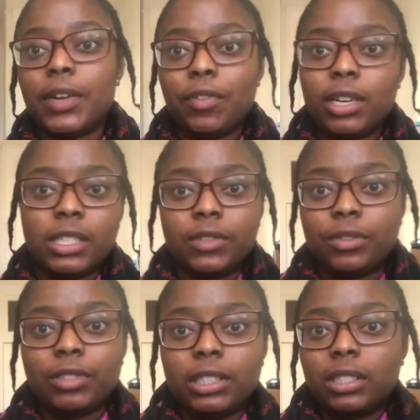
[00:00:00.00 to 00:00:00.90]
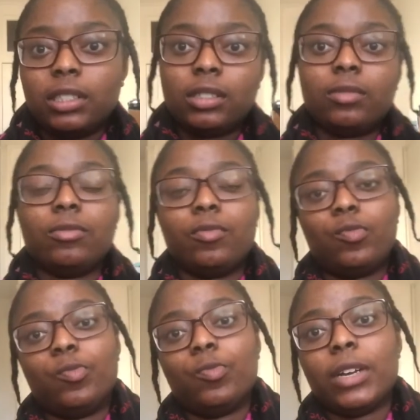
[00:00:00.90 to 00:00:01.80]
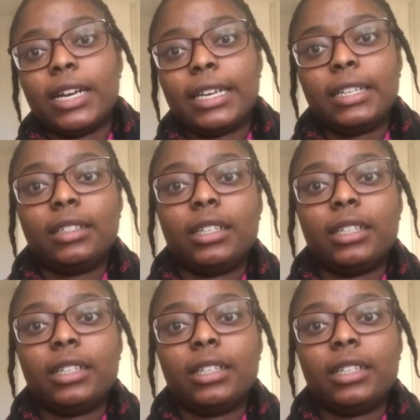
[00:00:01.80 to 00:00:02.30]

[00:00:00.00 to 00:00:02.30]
Everyone has different reasons why